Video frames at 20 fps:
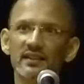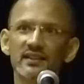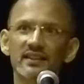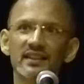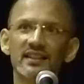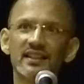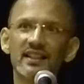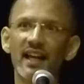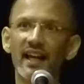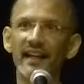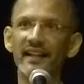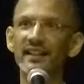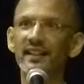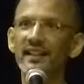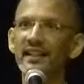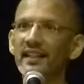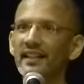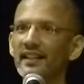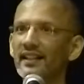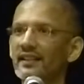the
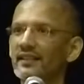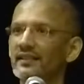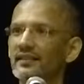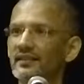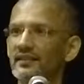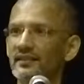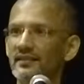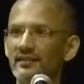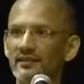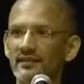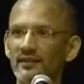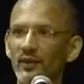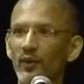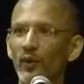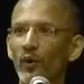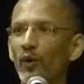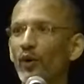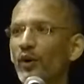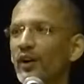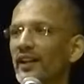slightly
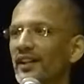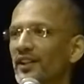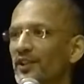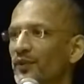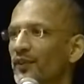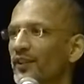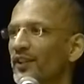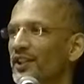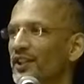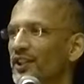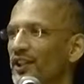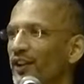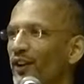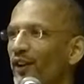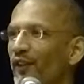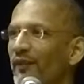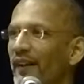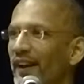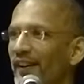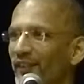oldish version
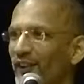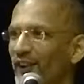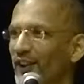of my